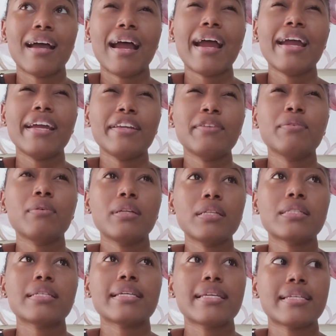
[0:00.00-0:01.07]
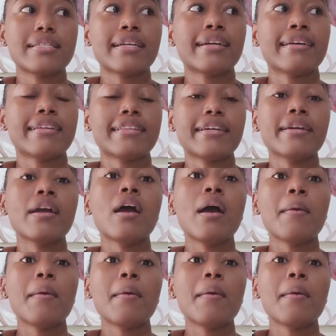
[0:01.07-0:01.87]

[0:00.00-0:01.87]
I do a lot of gigs here and there,